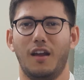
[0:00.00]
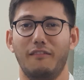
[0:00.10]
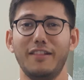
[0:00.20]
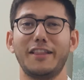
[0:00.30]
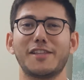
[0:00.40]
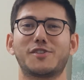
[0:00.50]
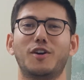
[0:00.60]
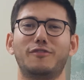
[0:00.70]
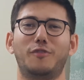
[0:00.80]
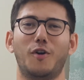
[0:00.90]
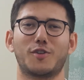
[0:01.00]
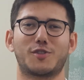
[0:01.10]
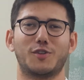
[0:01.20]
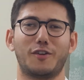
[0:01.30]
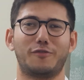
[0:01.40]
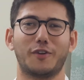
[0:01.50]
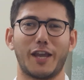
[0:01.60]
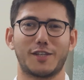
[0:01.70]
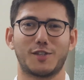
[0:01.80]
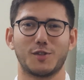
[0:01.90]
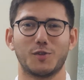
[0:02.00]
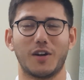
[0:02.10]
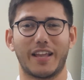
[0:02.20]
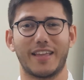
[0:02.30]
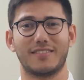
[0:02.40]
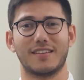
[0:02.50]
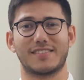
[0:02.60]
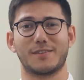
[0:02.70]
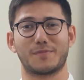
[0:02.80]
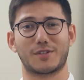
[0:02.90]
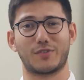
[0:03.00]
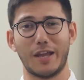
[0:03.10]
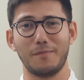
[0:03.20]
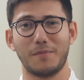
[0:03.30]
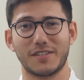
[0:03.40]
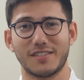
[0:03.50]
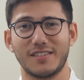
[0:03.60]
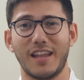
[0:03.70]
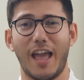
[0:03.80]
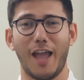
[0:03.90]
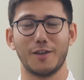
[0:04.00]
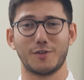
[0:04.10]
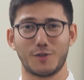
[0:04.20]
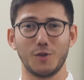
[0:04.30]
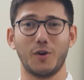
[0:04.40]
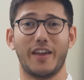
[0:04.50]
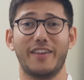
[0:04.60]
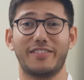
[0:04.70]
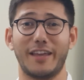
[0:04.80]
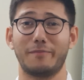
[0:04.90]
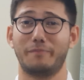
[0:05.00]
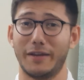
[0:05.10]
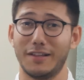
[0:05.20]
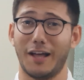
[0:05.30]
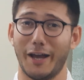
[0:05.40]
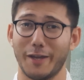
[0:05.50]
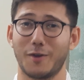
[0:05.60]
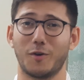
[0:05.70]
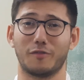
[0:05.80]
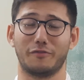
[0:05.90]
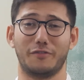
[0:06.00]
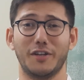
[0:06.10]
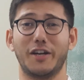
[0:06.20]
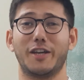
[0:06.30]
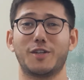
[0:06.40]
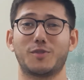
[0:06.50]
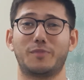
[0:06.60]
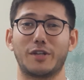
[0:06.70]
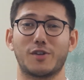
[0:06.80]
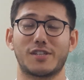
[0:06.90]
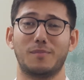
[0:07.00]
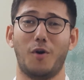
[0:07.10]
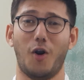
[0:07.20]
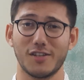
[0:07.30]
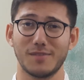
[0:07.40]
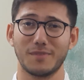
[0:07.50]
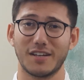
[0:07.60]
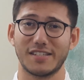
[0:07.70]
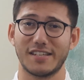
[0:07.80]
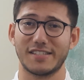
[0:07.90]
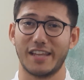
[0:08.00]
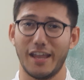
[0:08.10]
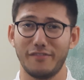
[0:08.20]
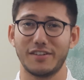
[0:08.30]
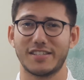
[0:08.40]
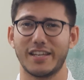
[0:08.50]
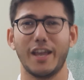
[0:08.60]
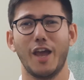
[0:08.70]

Well, that's all folks. Do not forget to hit that subscribe button and do hit that bell icon. We are here to bring you some awesome content every day.